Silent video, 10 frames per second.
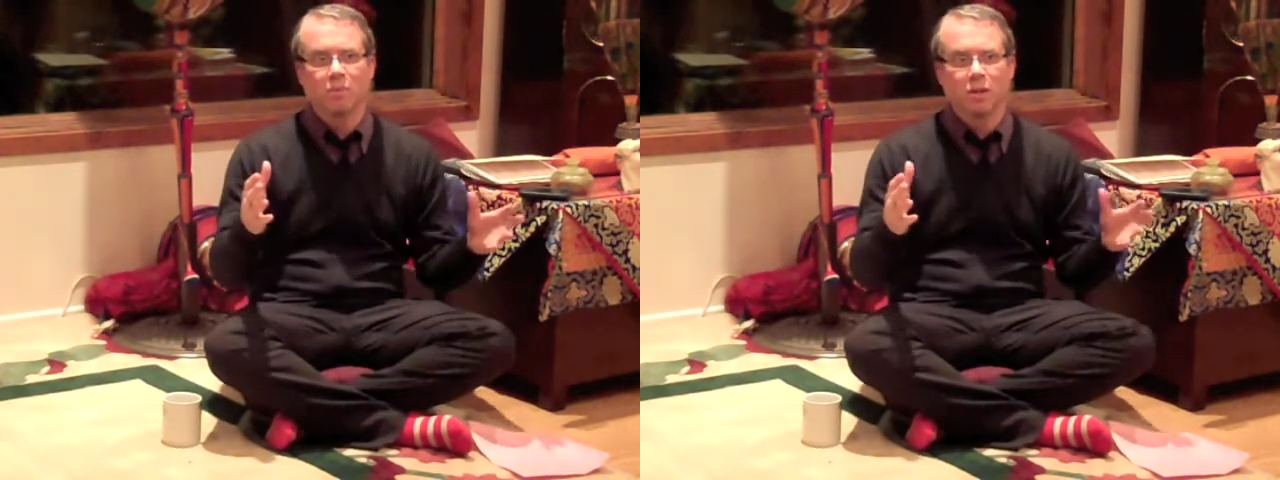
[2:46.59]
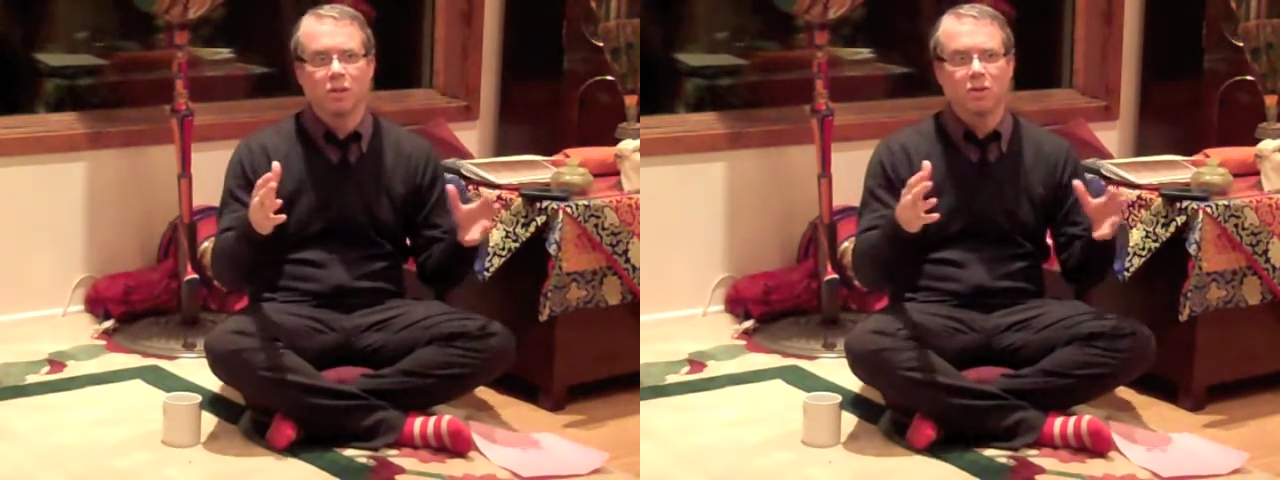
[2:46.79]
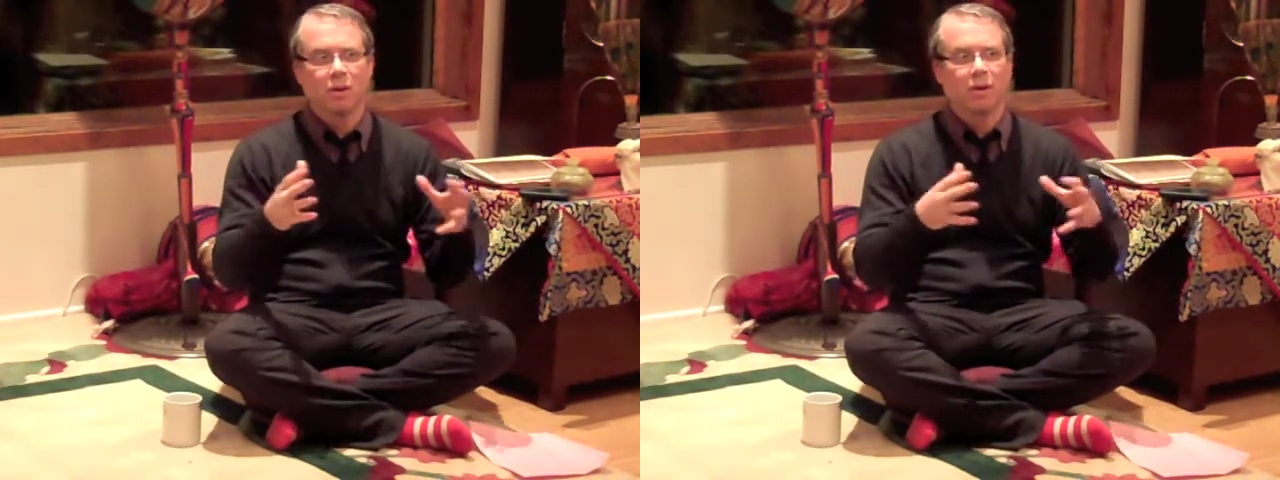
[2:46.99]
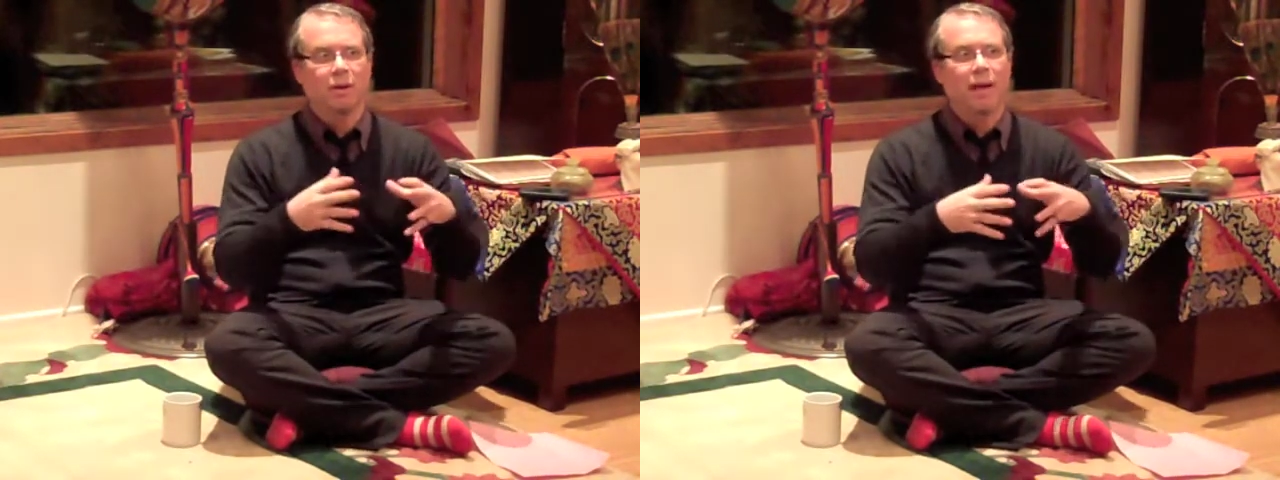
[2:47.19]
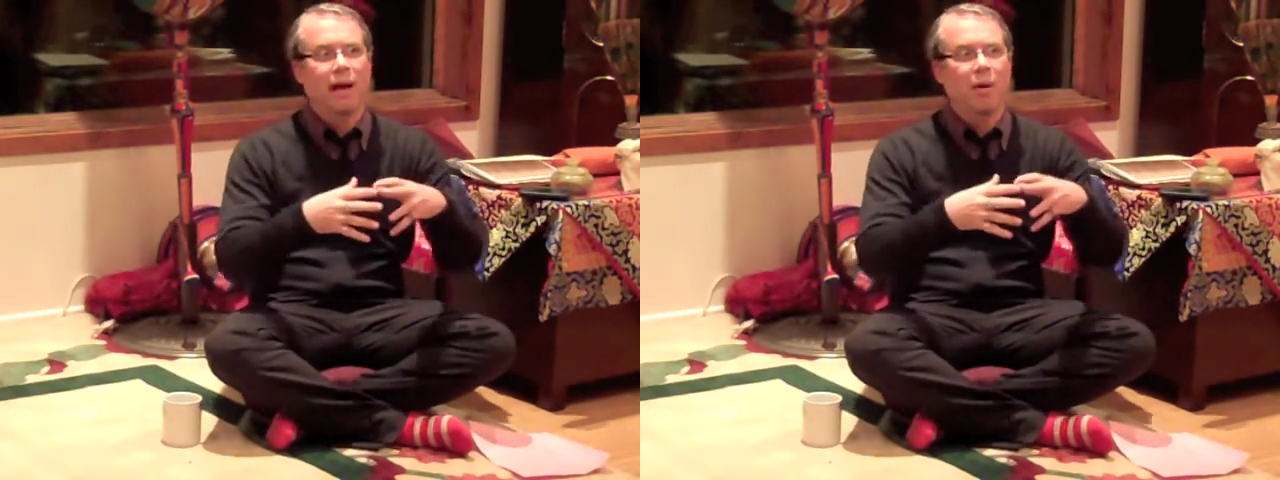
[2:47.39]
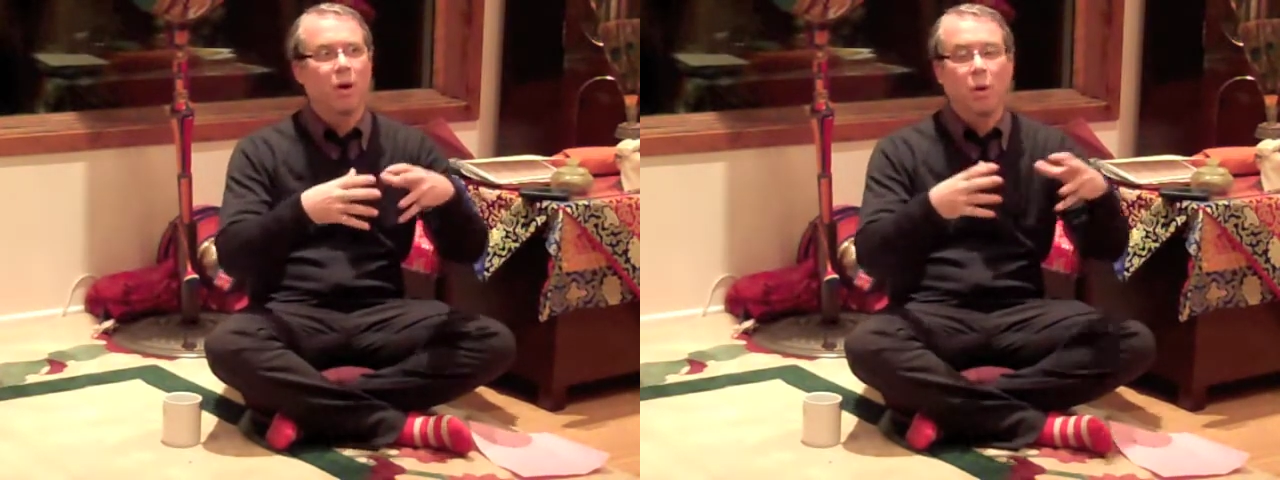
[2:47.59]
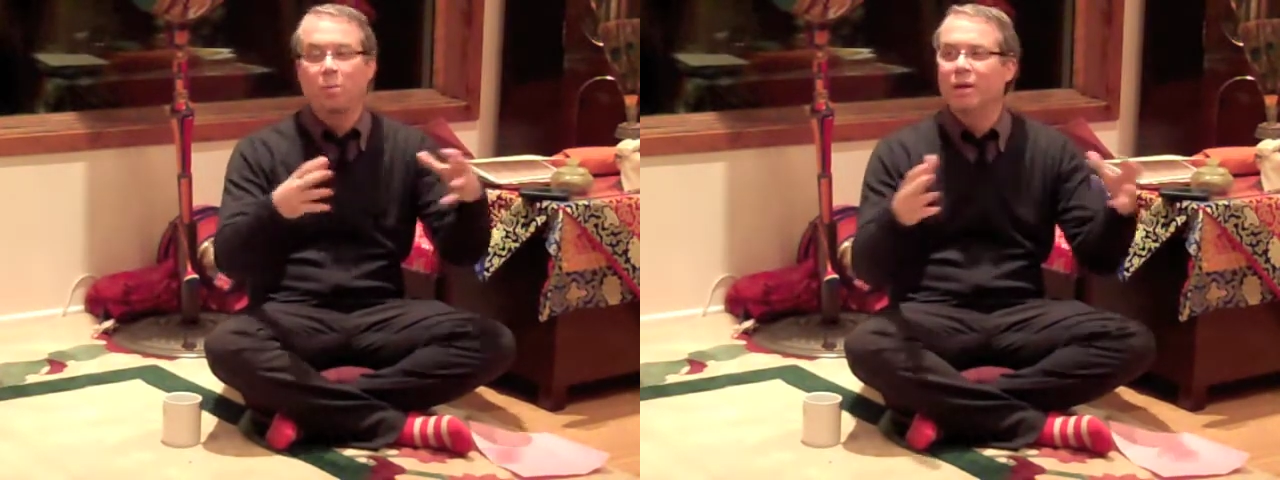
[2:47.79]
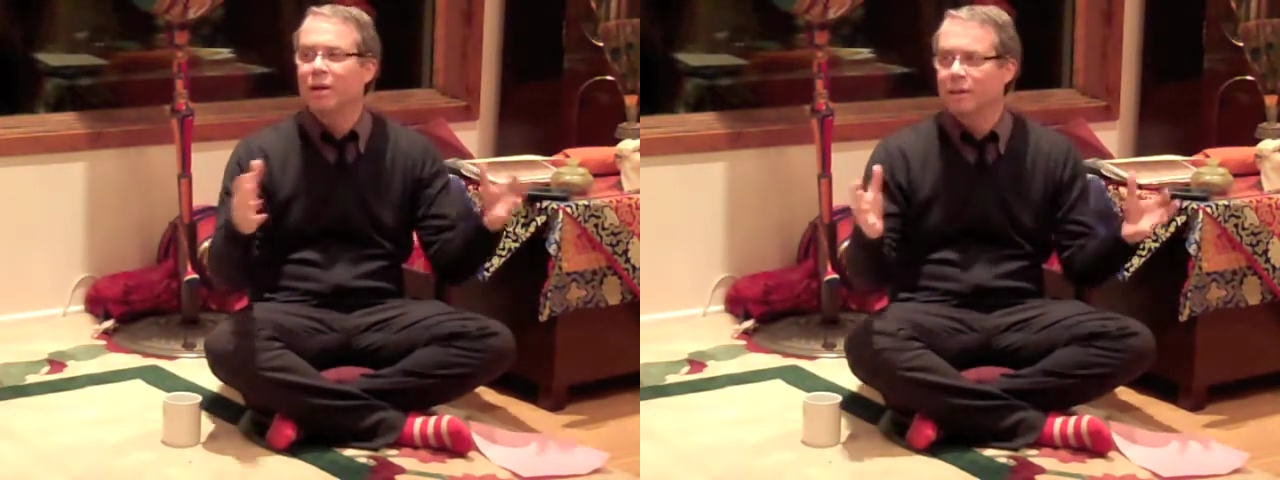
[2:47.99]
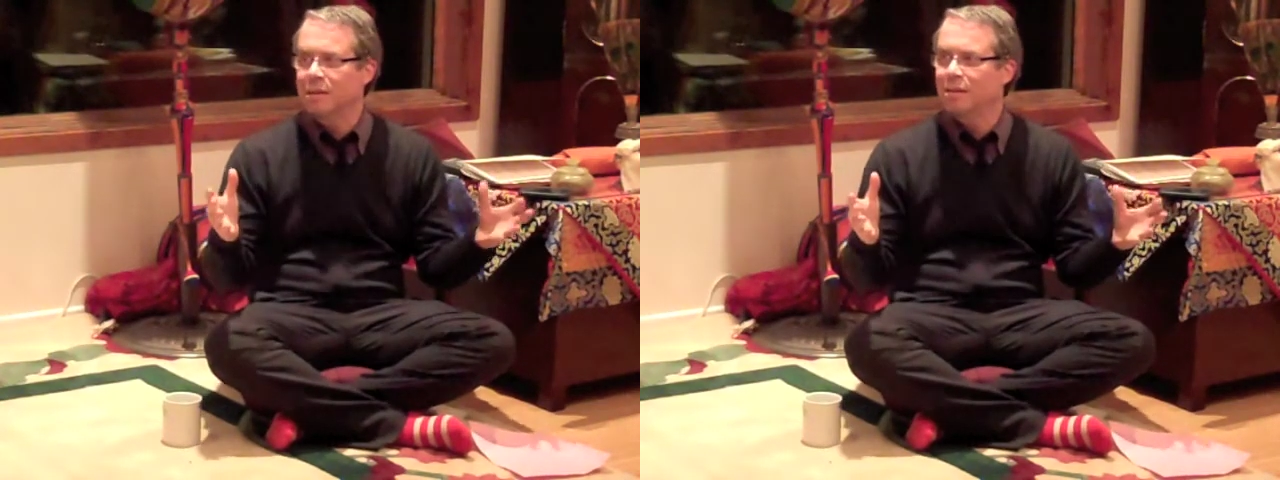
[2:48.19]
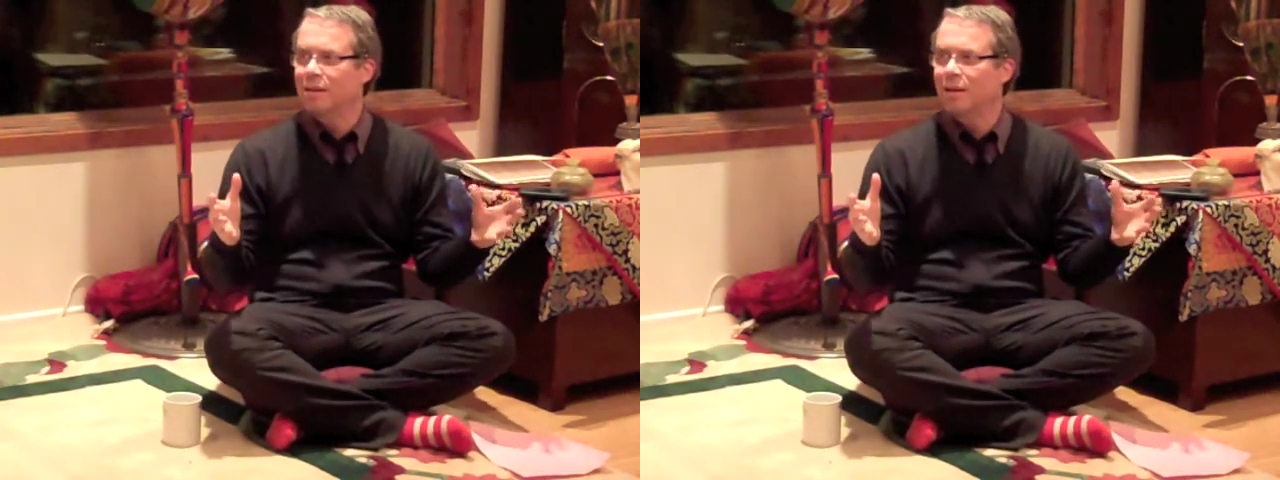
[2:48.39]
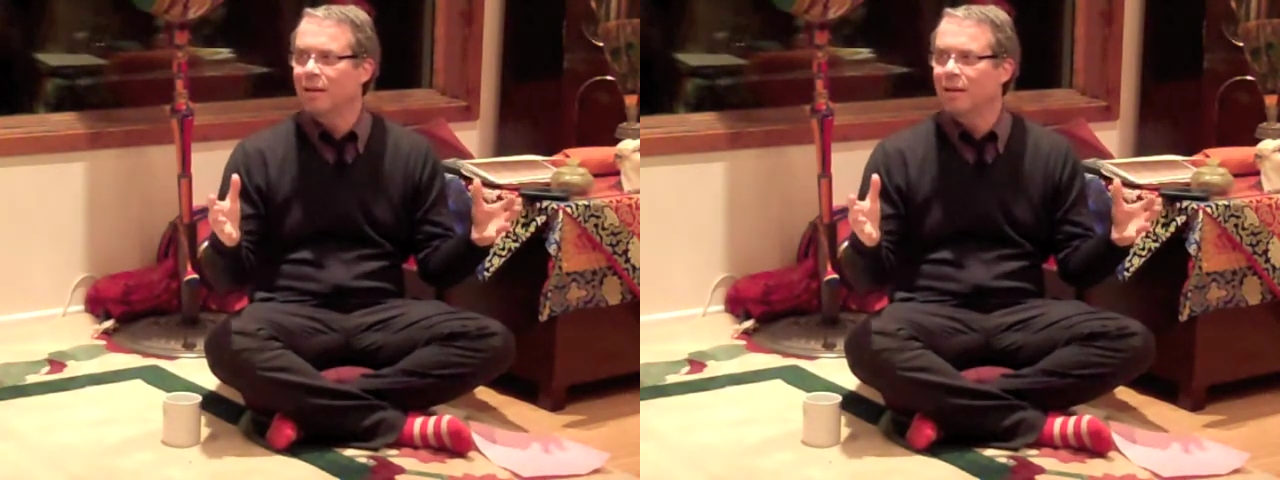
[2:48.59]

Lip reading: in which you learn how openness